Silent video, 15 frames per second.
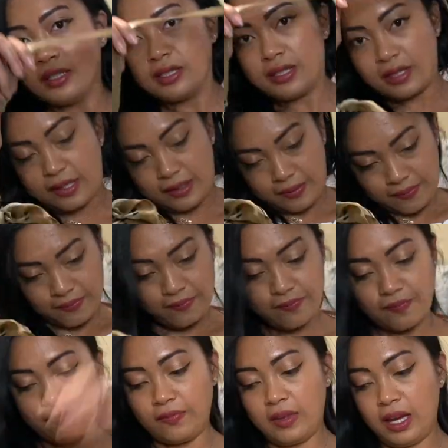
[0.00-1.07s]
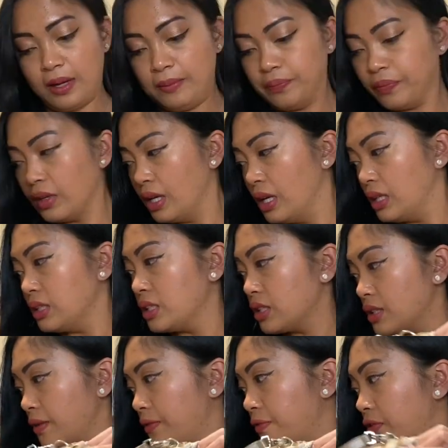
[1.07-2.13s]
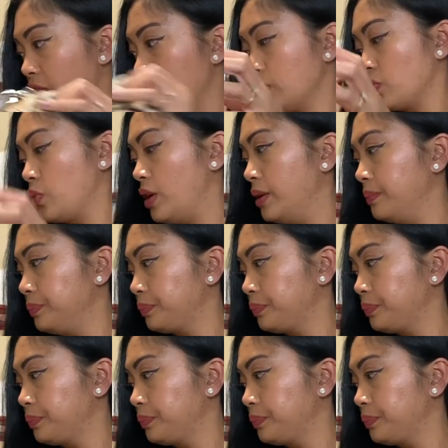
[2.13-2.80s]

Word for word: So, yeah, it's the first one.